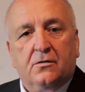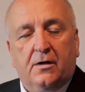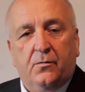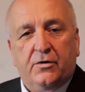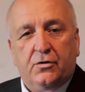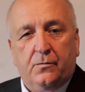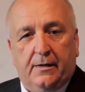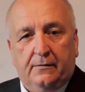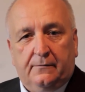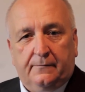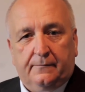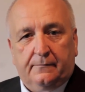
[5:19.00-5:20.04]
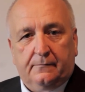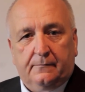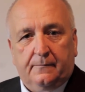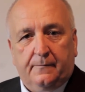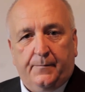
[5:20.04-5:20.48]
So I wish you well,
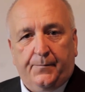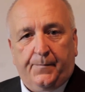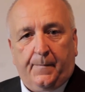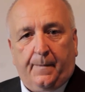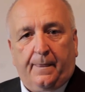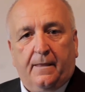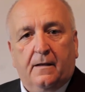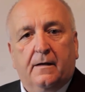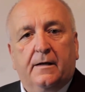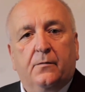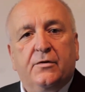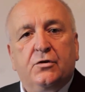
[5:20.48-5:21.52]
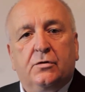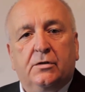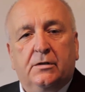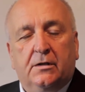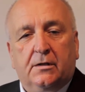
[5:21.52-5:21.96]
and I wish
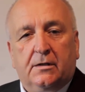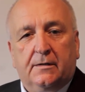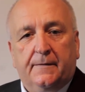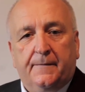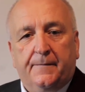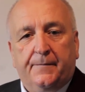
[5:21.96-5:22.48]
you good luck.